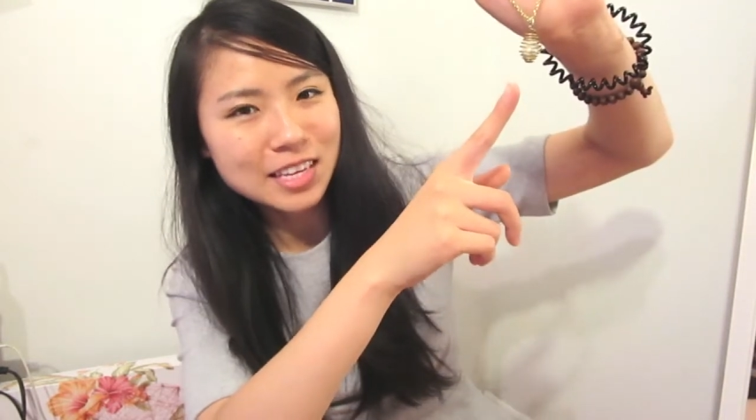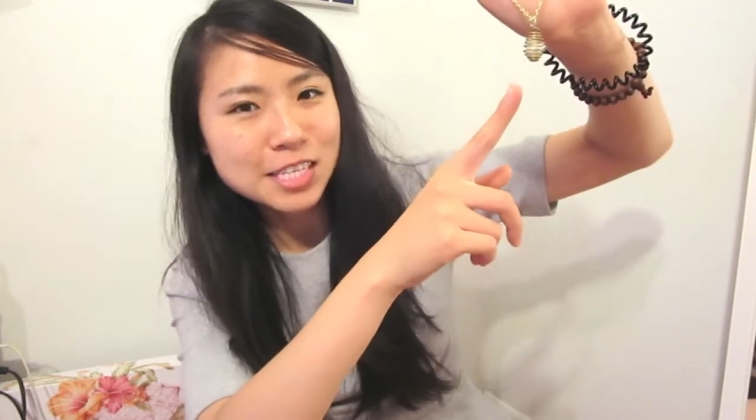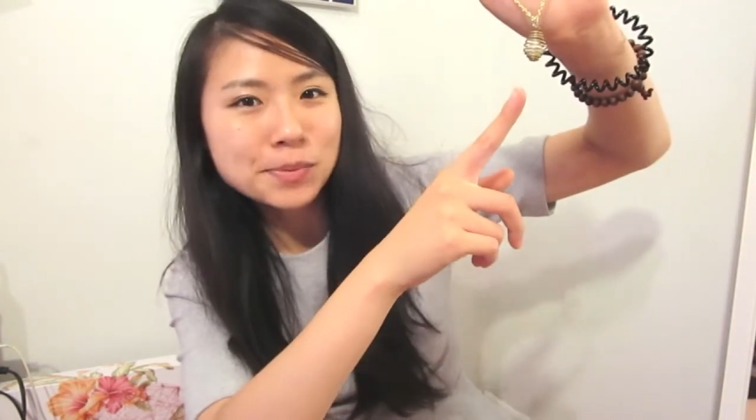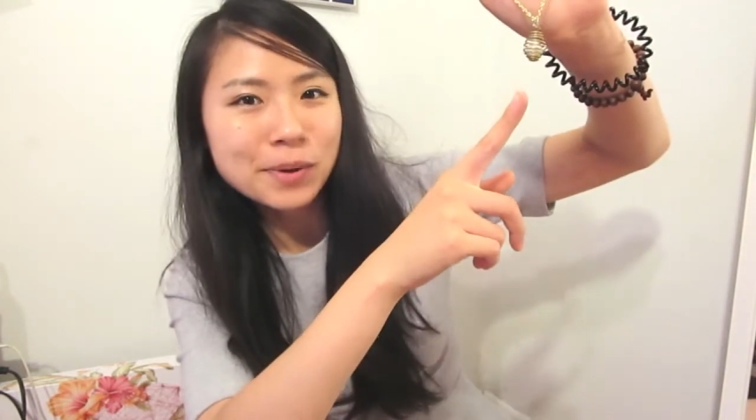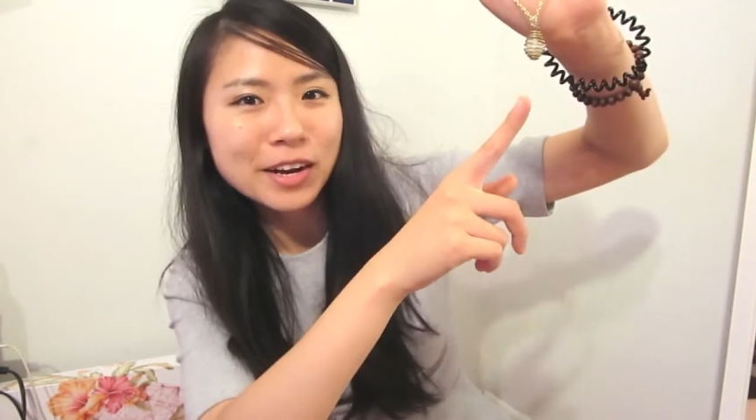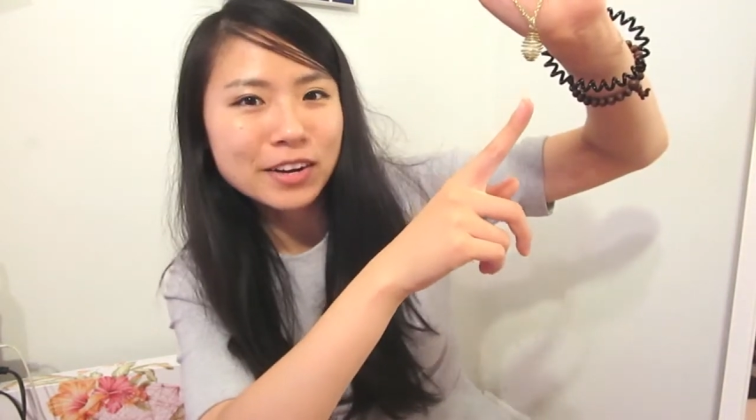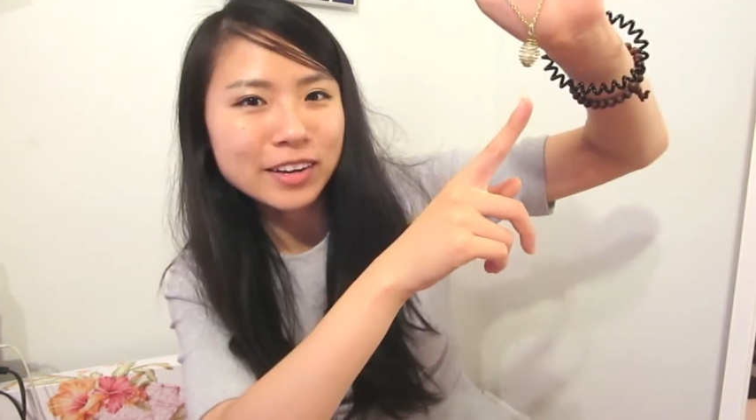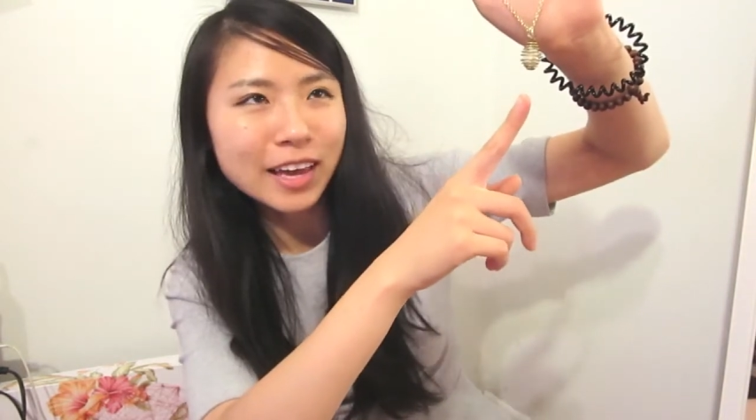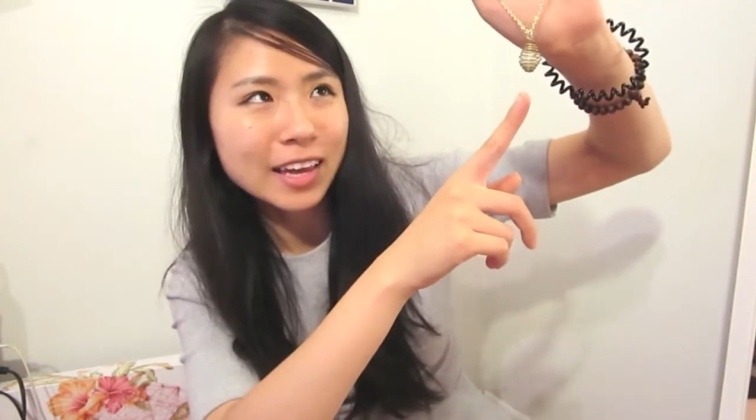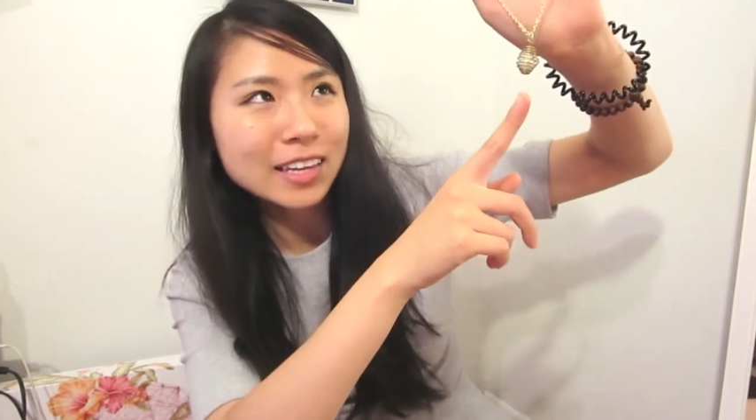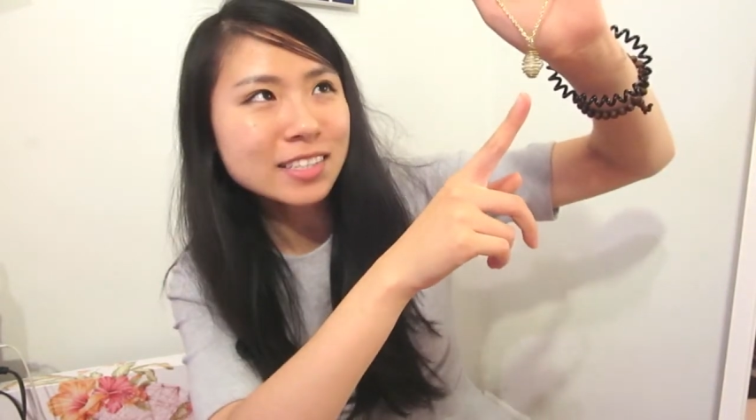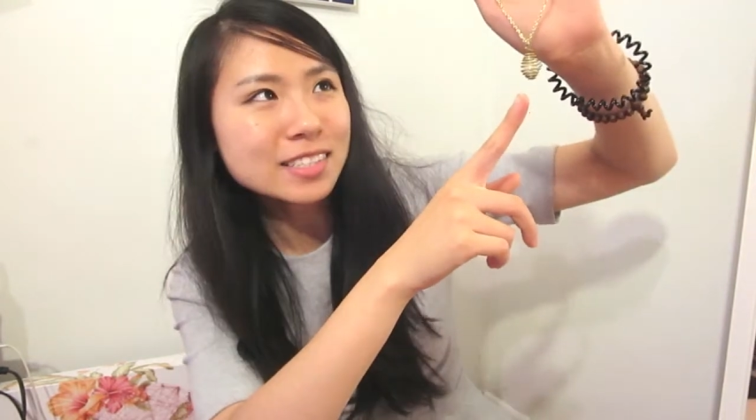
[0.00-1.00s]
that spiral
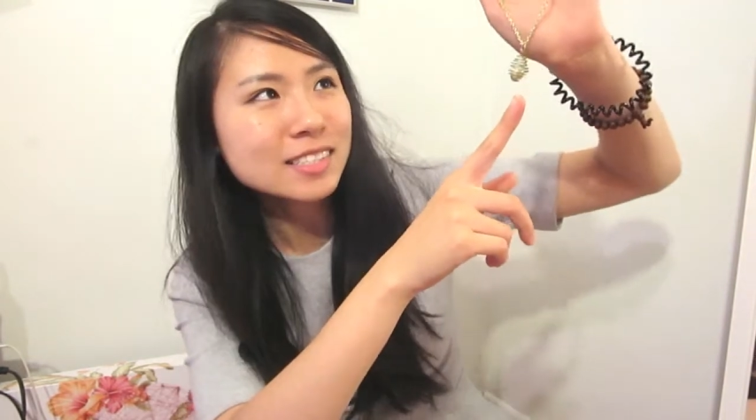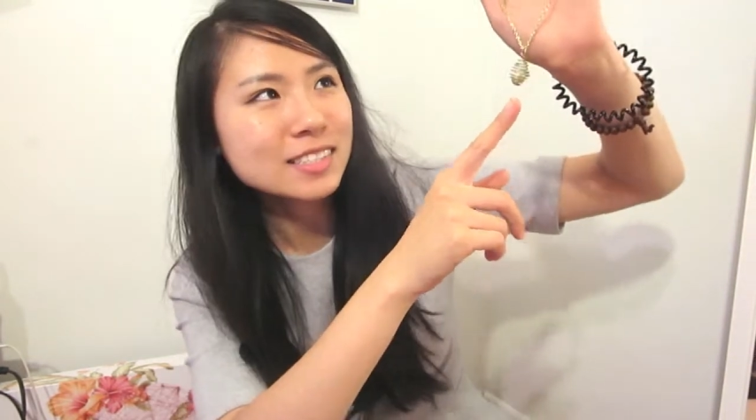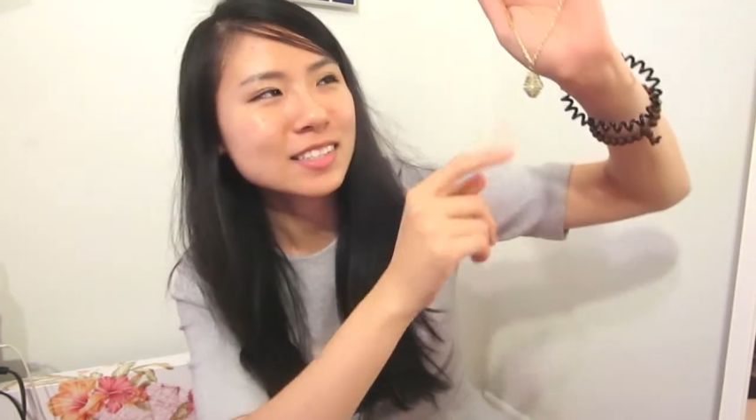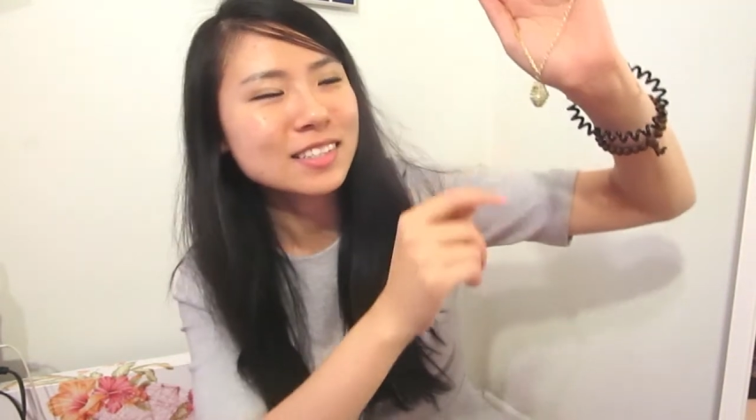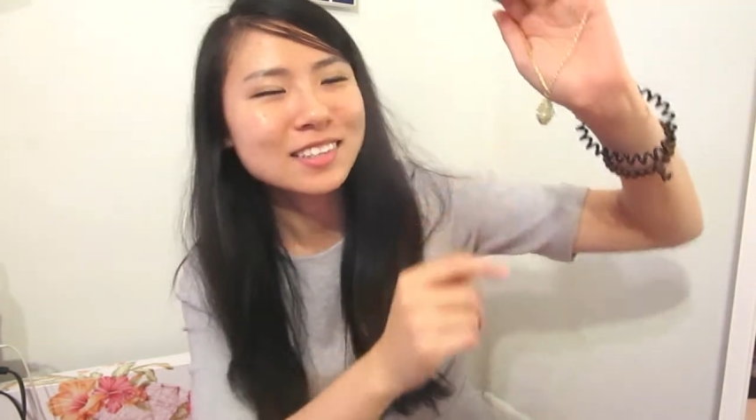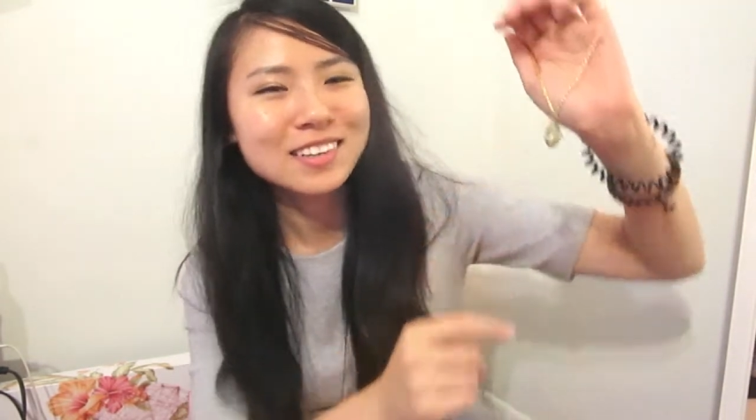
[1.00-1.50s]
case?